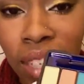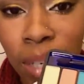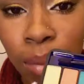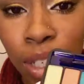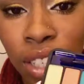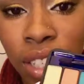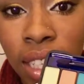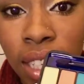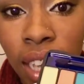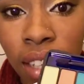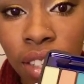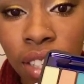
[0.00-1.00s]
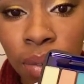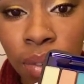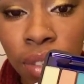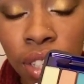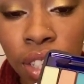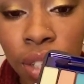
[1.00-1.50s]
I mean, using these colors
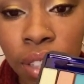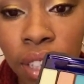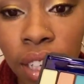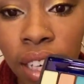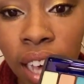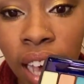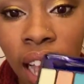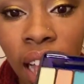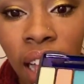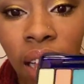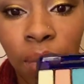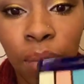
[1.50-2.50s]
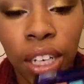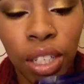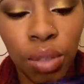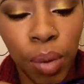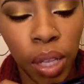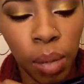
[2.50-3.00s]
to do a look. But
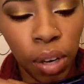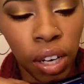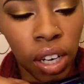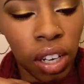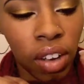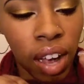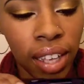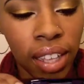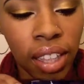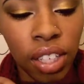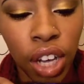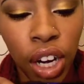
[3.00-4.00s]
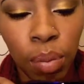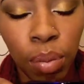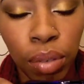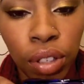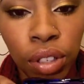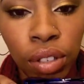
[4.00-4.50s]
it's really pretty. You got, like, the dark
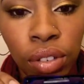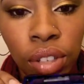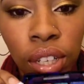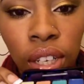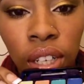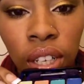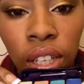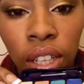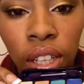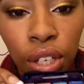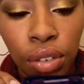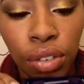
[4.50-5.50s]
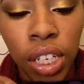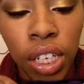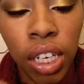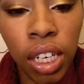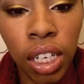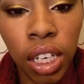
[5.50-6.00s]
blue, the
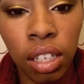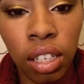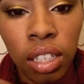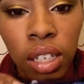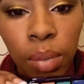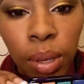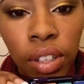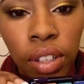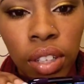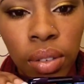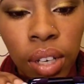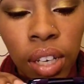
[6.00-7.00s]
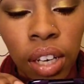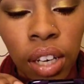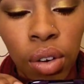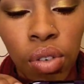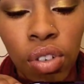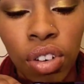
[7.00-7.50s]
green. Can y'all see it better this way? An
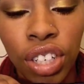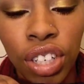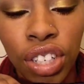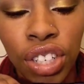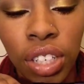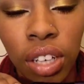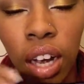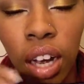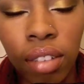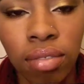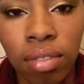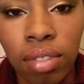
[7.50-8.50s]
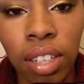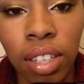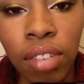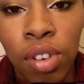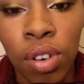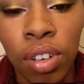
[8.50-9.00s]
orange.
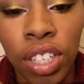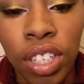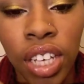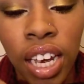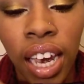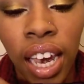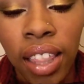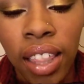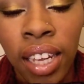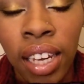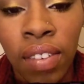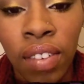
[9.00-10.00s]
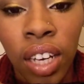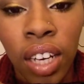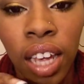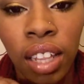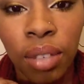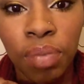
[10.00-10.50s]
Love orange. And then even a
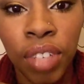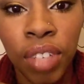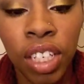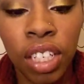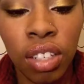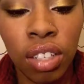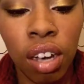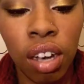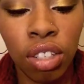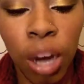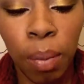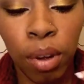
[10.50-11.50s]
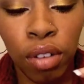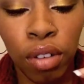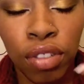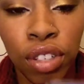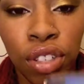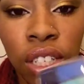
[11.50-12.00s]
yellow. So it's called Tropical
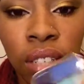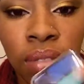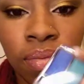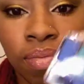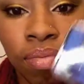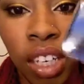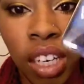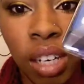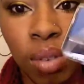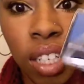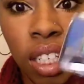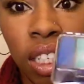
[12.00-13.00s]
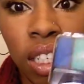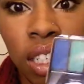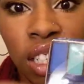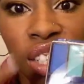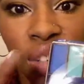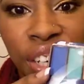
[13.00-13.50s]
Fusion. It was
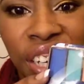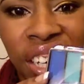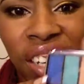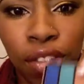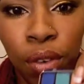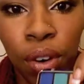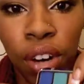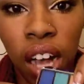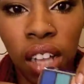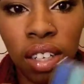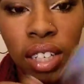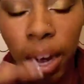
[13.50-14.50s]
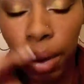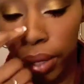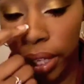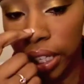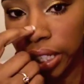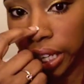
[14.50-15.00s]
$3 or $4. I
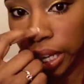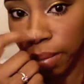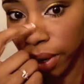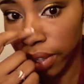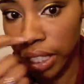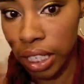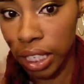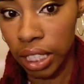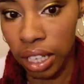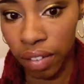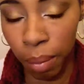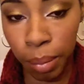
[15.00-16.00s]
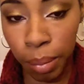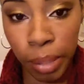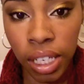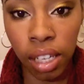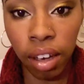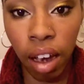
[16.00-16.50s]
really need to keep my receipts if I'm going to be
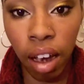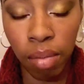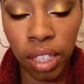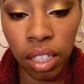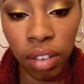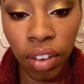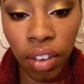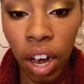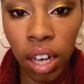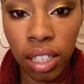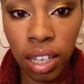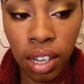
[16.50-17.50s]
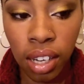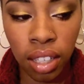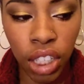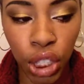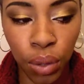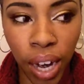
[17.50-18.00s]
telling y'all how much stuff costs
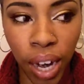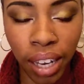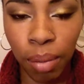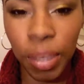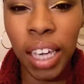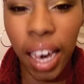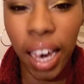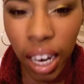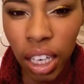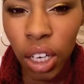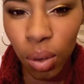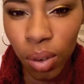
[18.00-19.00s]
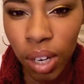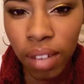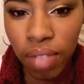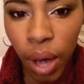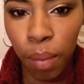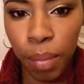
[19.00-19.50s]
so I can be
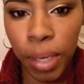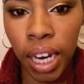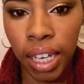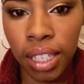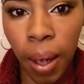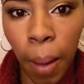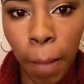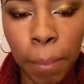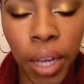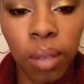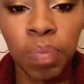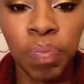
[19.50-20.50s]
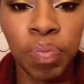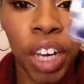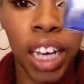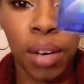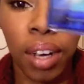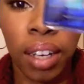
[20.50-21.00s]
accurate. That would be nice, huh? But
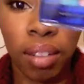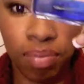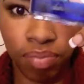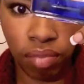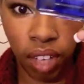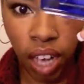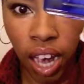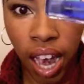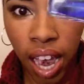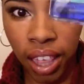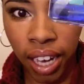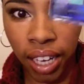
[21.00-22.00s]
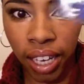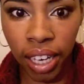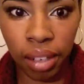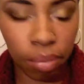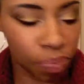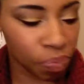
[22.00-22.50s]
anyway, I like it.